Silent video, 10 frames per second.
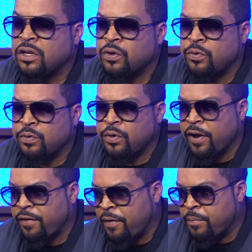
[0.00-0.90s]
who
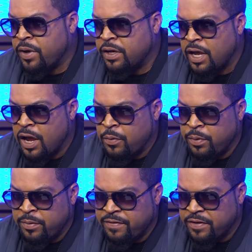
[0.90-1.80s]
have been down
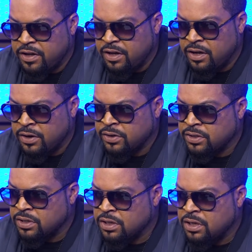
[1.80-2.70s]
with me for
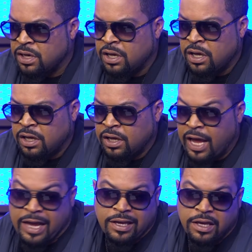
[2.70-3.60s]
years,
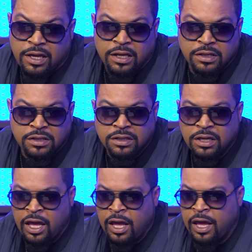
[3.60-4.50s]
got kids,
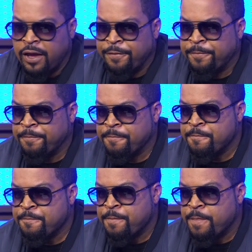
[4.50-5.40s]
and,
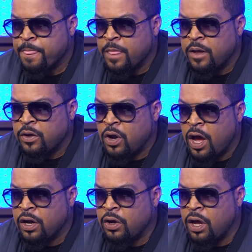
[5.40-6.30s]
you know,
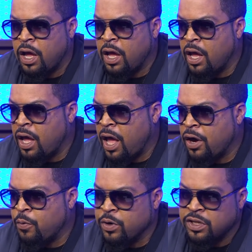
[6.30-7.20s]
I
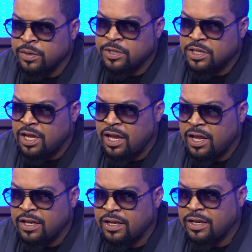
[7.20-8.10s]
don't want them
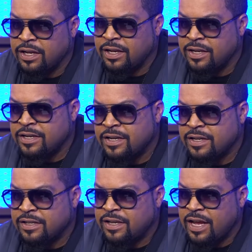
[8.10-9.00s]
saying,
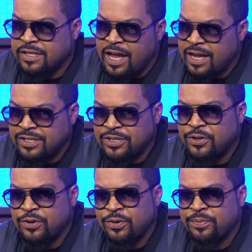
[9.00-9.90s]
that's Ice
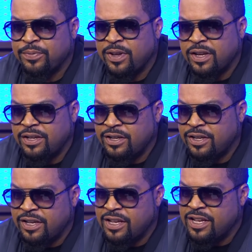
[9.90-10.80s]
Cube.
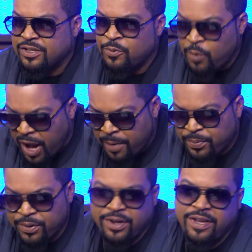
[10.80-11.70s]
He's a
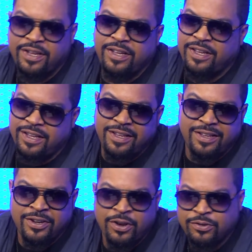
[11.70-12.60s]
rapper. He,
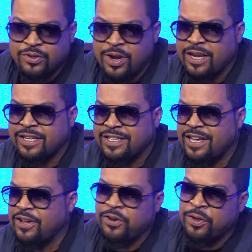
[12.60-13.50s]
trying to
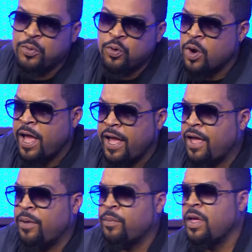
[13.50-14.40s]
tell them who I
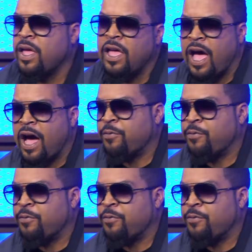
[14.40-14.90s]
am. Mm. I'd